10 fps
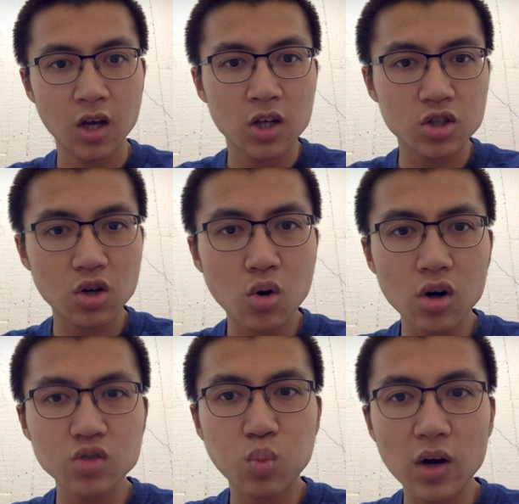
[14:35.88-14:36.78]
So of
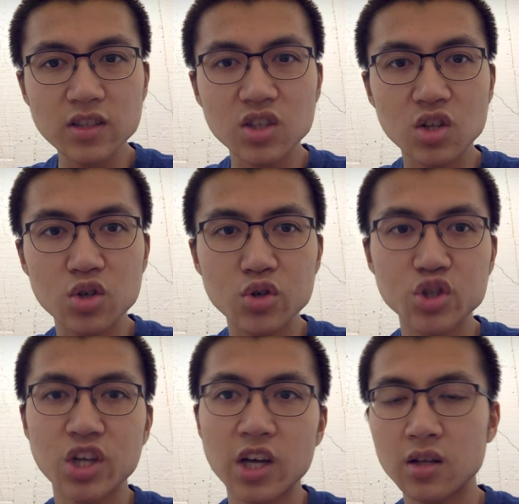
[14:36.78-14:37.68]
course, one
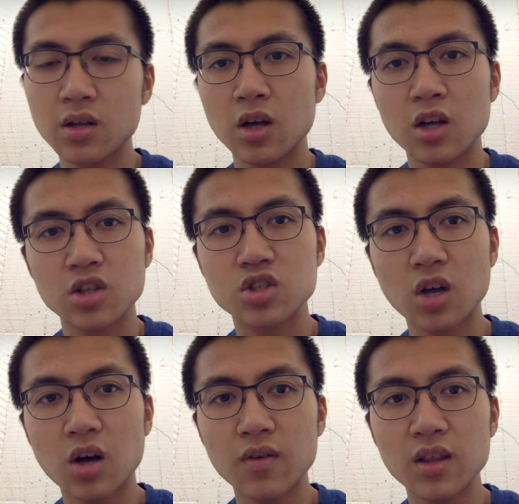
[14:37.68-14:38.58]
solution to
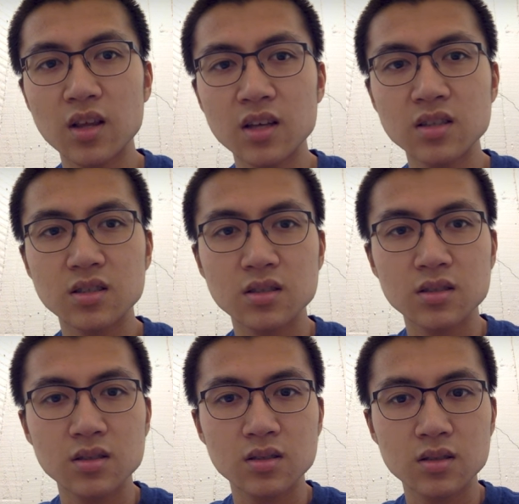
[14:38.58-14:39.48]
solving this,
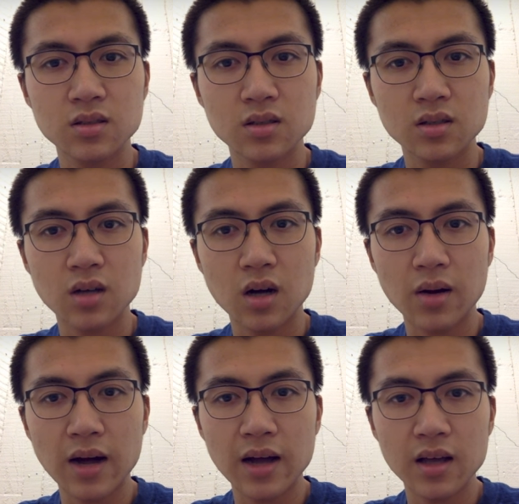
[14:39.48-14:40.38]
all
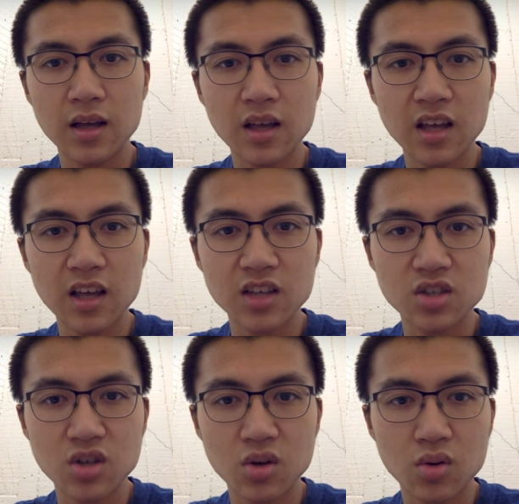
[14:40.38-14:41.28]
right, is
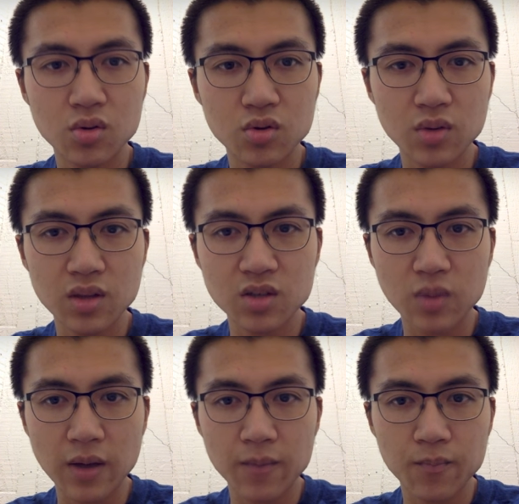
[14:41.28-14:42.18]
to do it this way.